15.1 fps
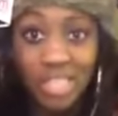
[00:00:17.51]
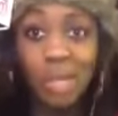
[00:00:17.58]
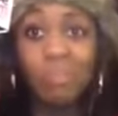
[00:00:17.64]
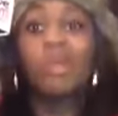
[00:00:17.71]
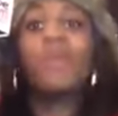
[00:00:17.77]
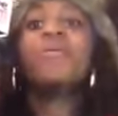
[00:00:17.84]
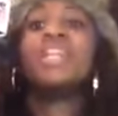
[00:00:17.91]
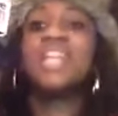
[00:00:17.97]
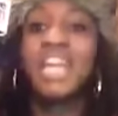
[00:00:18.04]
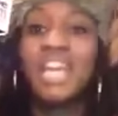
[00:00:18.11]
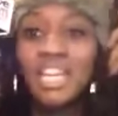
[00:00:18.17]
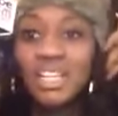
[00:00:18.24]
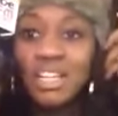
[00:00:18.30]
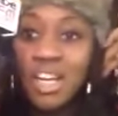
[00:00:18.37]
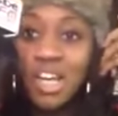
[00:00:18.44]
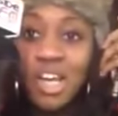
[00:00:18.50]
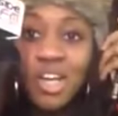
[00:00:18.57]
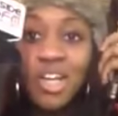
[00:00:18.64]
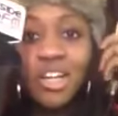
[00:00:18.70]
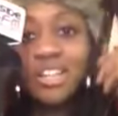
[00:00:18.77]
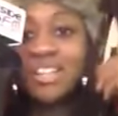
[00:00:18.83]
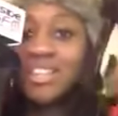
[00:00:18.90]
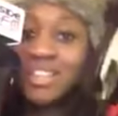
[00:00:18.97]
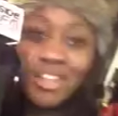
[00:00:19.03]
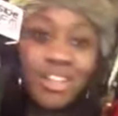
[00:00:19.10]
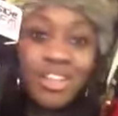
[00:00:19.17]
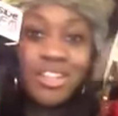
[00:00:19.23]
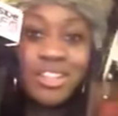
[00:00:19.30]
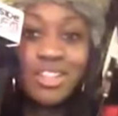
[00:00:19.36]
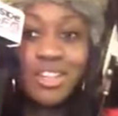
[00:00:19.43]
So I'm going in.
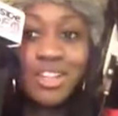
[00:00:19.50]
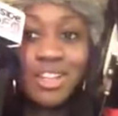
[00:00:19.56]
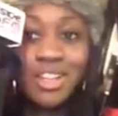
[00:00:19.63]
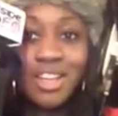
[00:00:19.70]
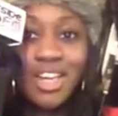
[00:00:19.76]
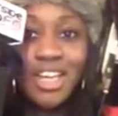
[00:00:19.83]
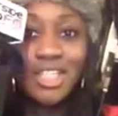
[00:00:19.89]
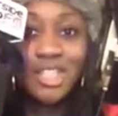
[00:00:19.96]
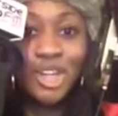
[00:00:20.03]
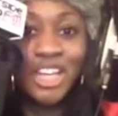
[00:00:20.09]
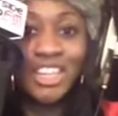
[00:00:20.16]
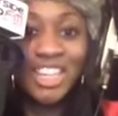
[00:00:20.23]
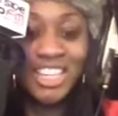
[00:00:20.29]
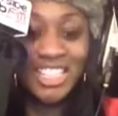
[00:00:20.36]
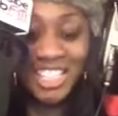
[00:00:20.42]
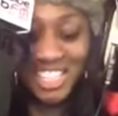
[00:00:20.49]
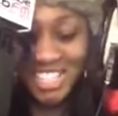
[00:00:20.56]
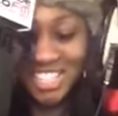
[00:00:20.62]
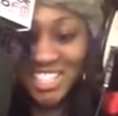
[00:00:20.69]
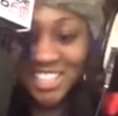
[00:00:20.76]
Enjoy this.